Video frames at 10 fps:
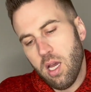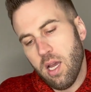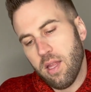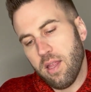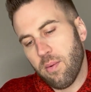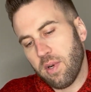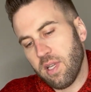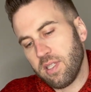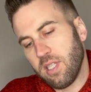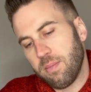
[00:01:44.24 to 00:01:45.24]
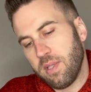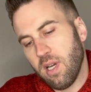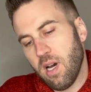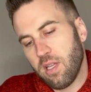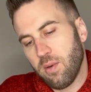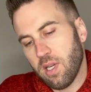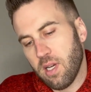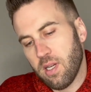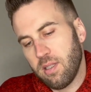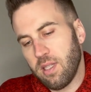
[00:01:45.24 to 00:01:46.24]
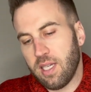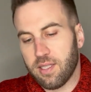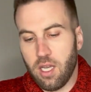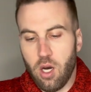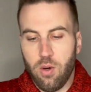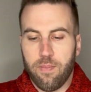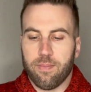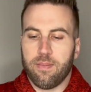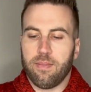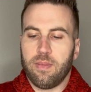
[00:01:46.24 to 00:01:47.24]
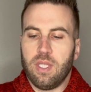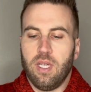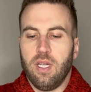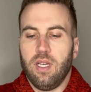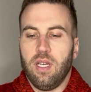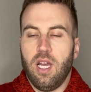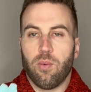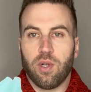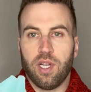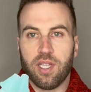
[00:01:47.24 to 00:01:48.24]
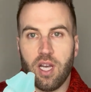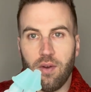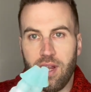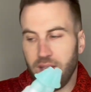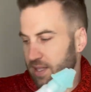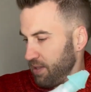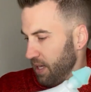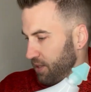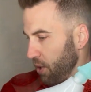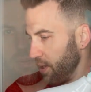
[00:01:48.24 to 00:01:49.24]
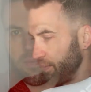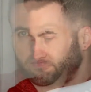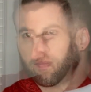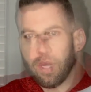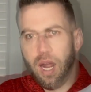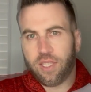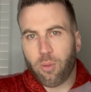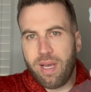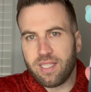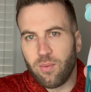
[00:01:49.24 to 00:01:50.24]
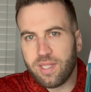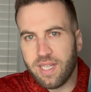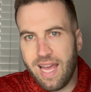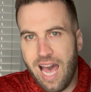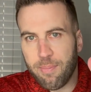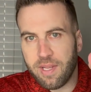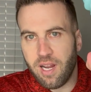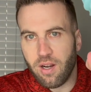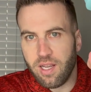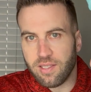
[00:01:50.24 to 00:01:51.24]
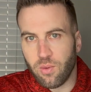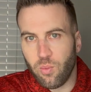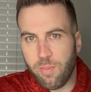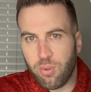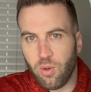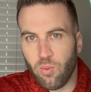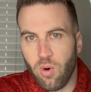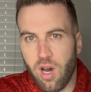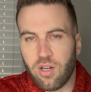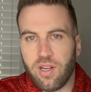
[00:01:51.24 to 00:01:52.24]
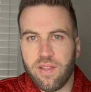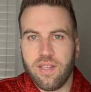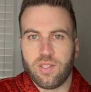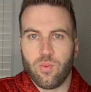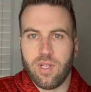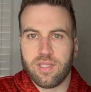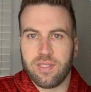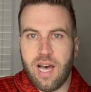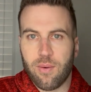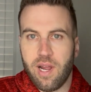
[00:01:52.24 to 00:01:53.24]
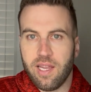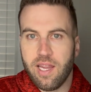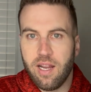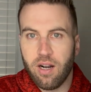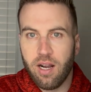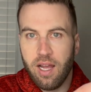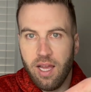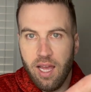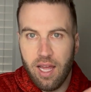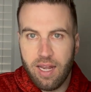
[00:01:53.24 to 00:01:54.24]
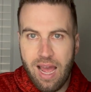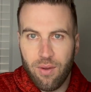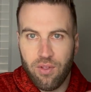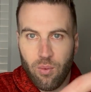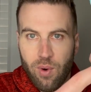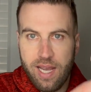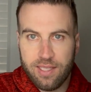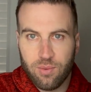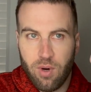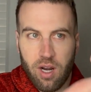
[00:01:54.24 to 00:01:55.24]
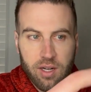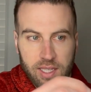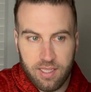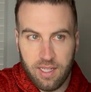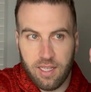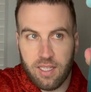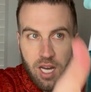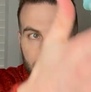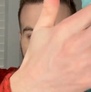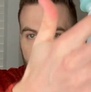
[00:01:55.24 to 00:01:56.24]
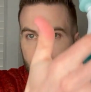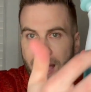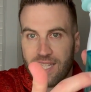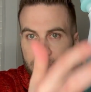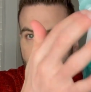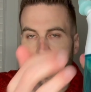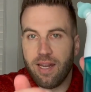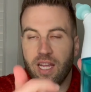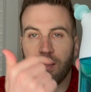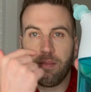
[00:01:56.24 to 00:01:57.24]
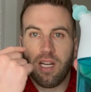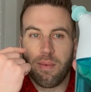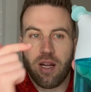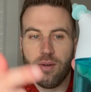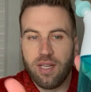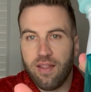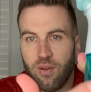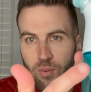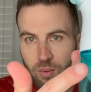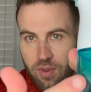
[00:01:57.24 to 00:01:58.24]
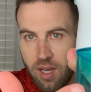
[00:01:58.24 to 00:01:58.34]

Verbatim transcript: And then we're going to slip the other one on like so, and we're good to go there. Let's let's do it. All right. So basically, what's going to happen here is we put water in this one slot right here. And now the wastewater is going to come up from that spot in, into my nose, and the,